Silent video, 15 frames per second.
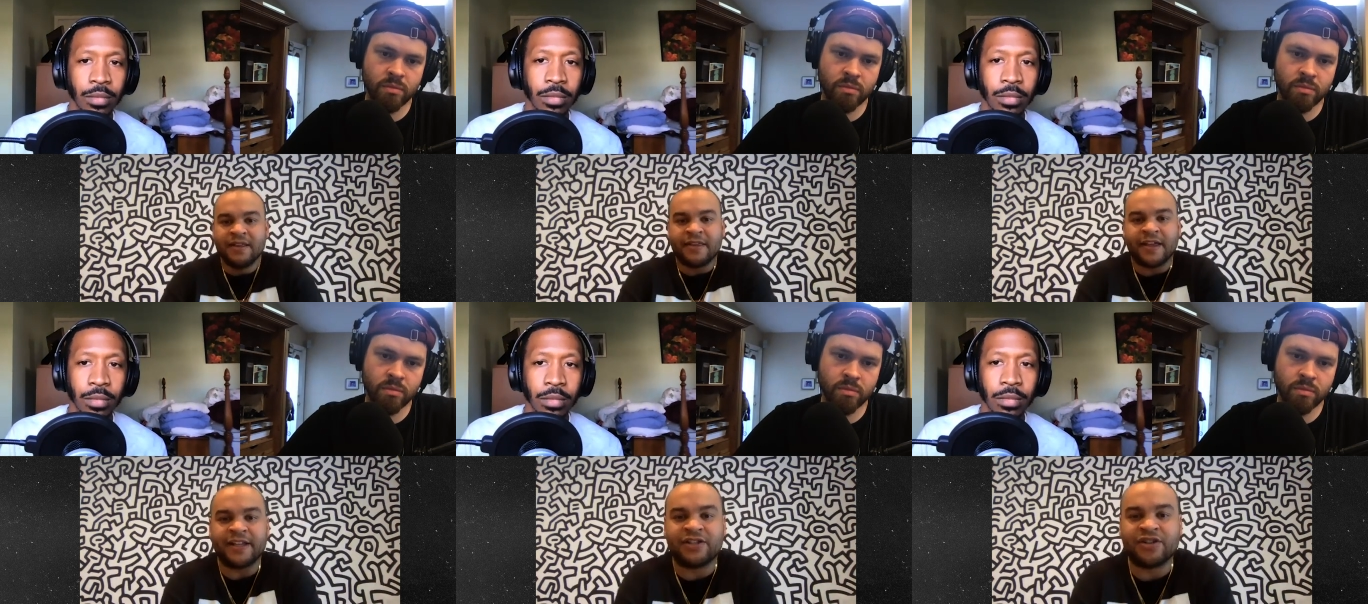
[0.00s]

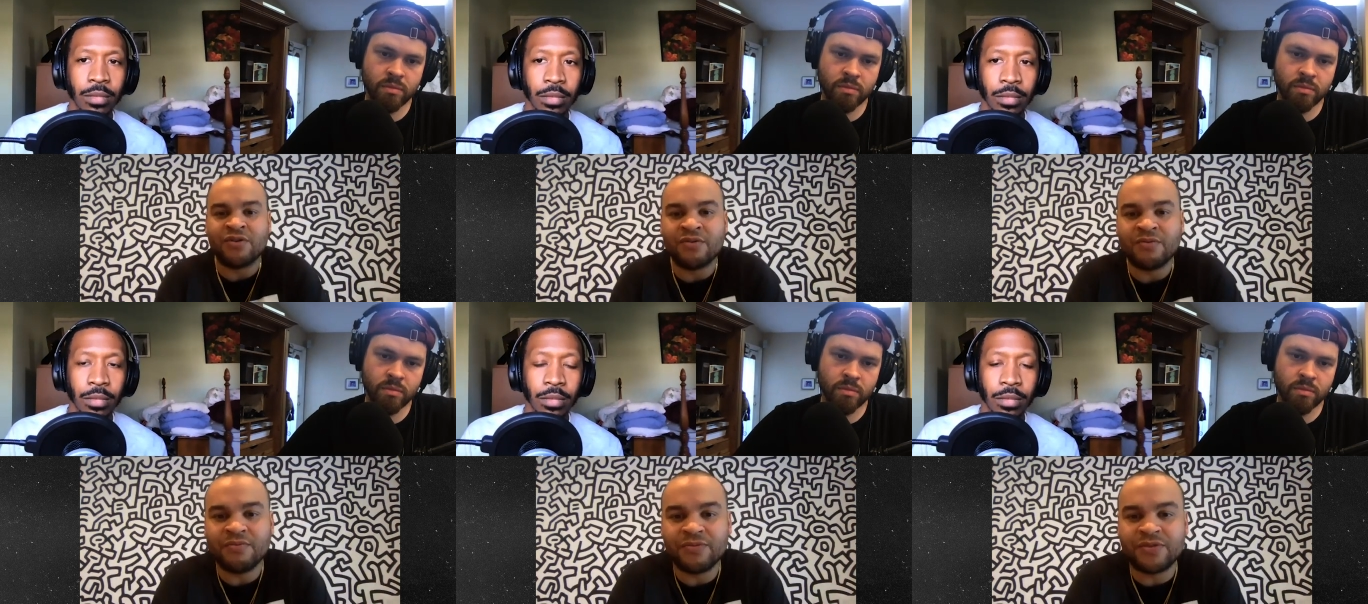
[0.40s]
Speaker 1: Like,
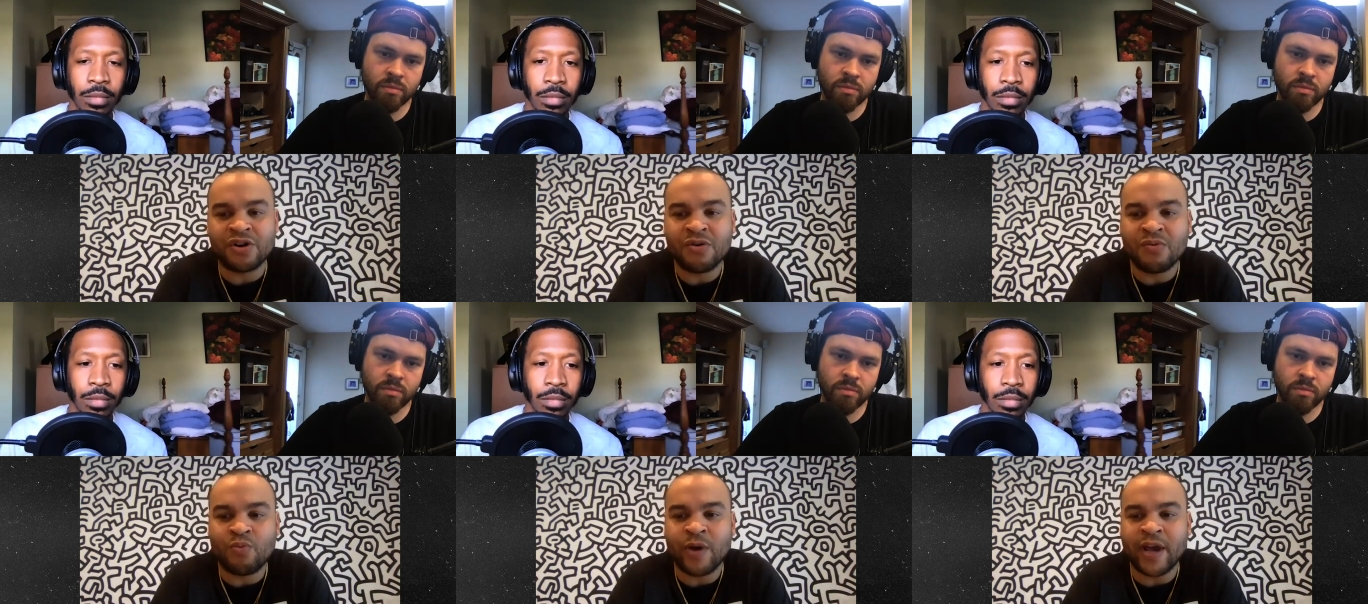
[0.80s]
don't
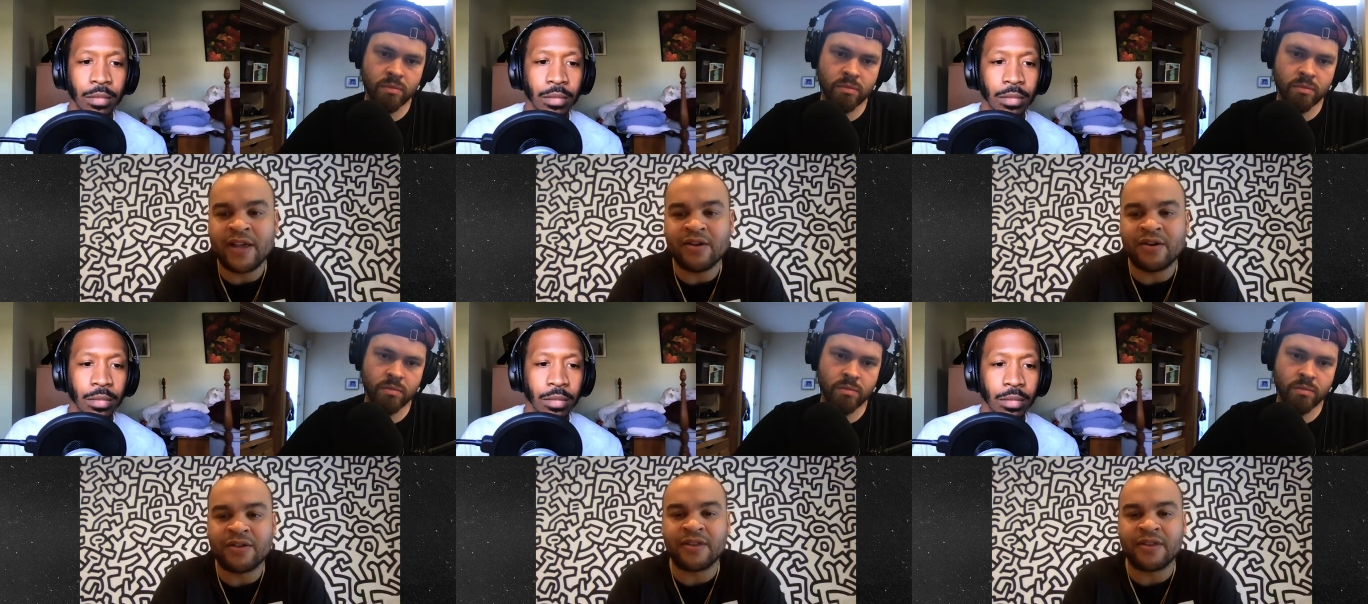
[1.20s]

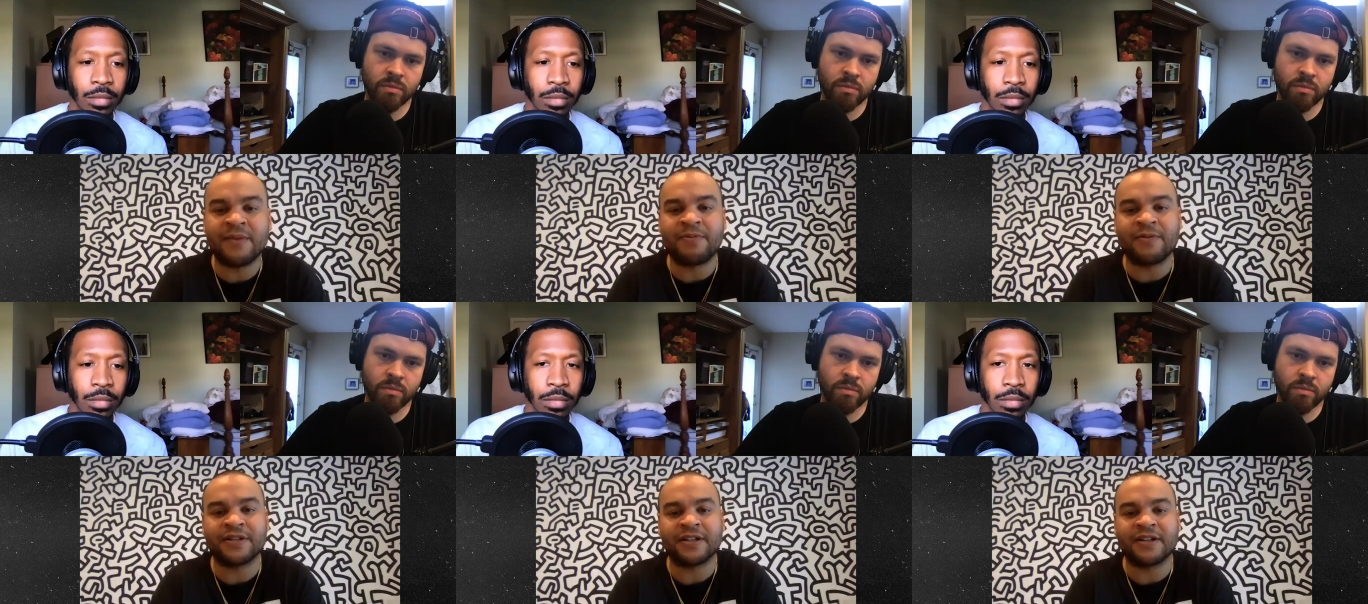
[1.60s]
wait on the
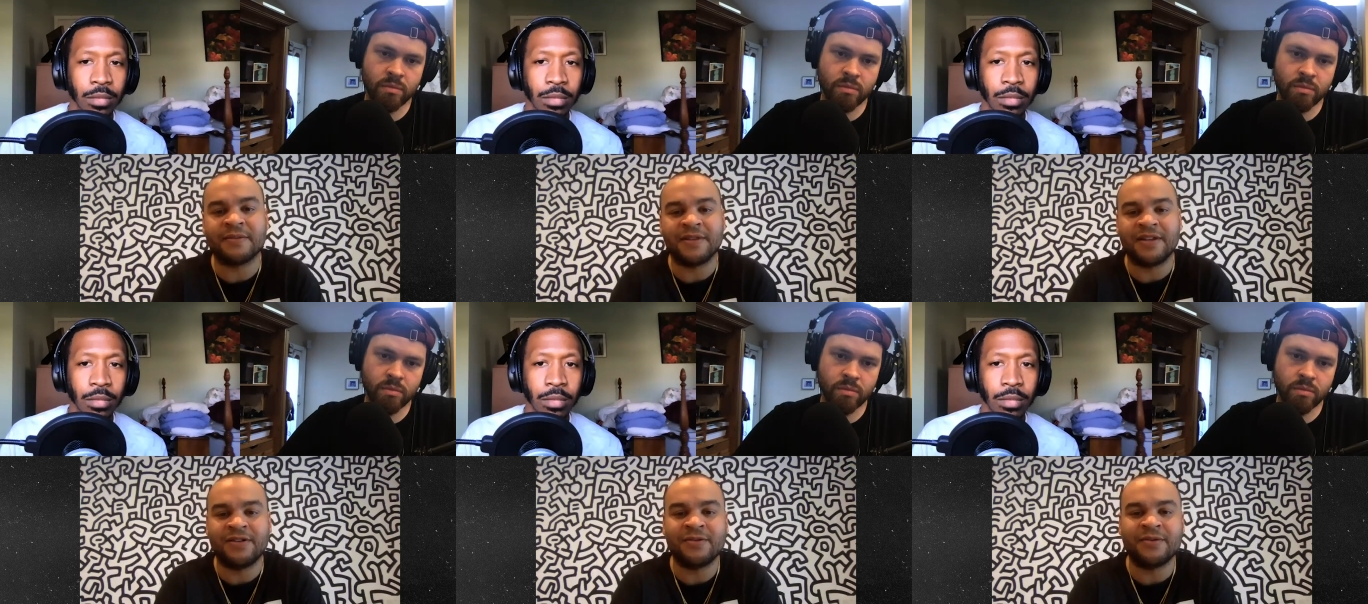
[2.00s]
network to come
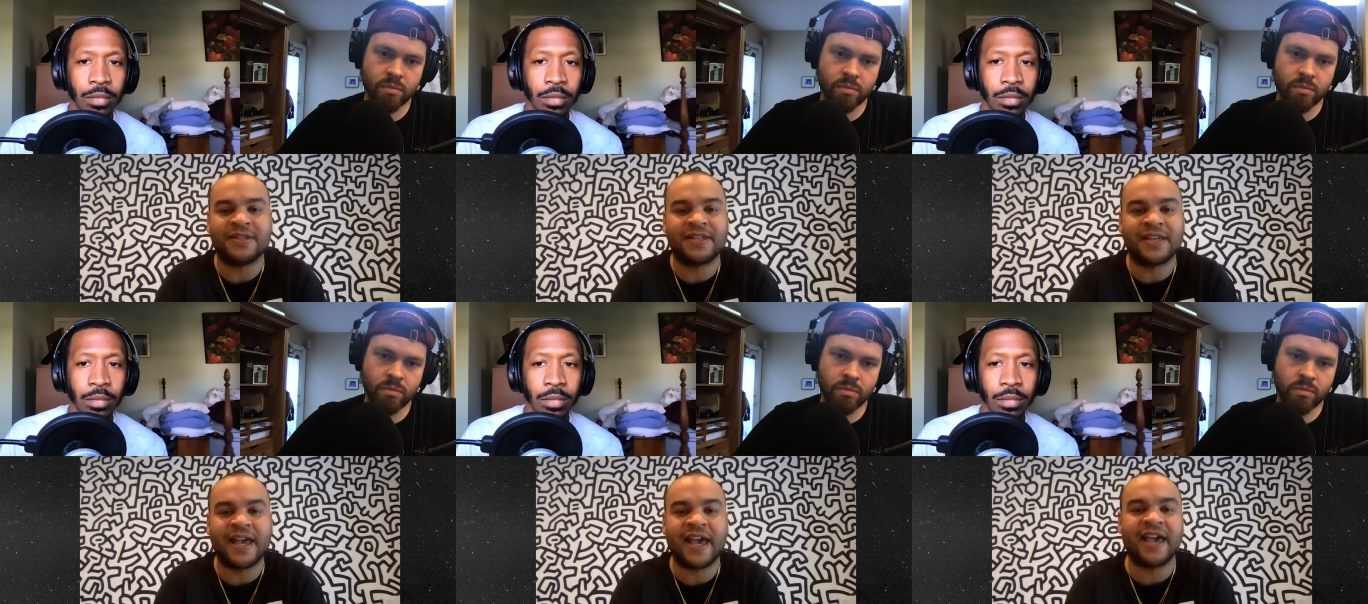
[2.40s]
to you and
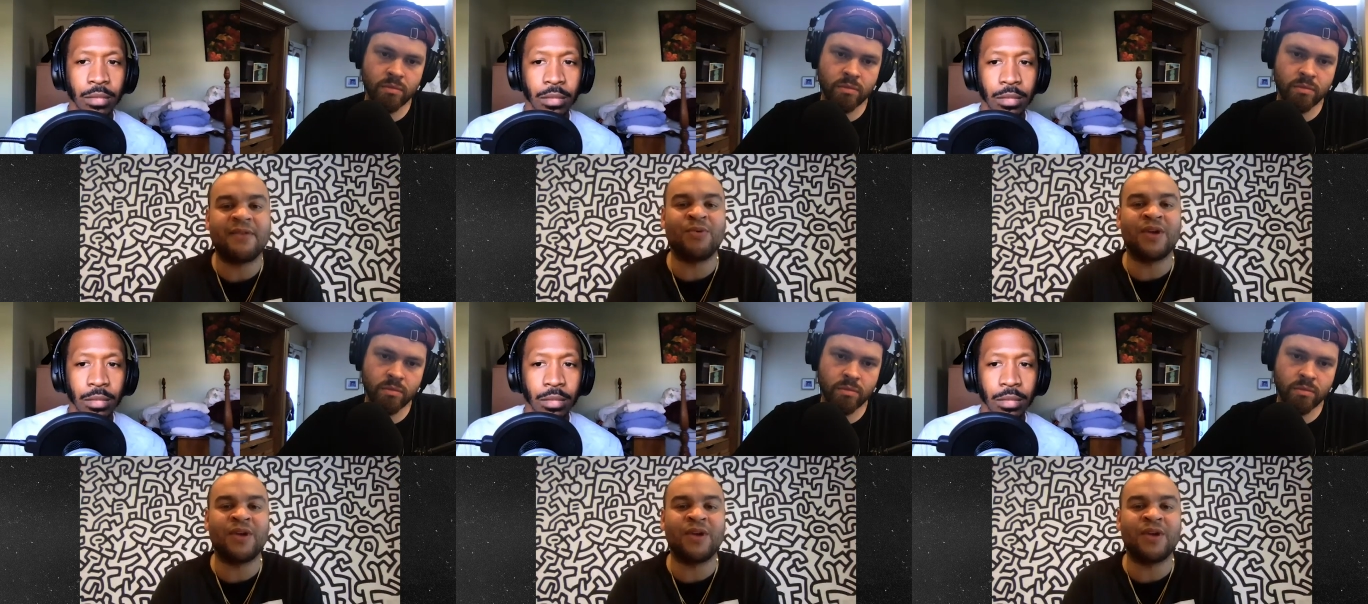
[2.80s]
say, hey,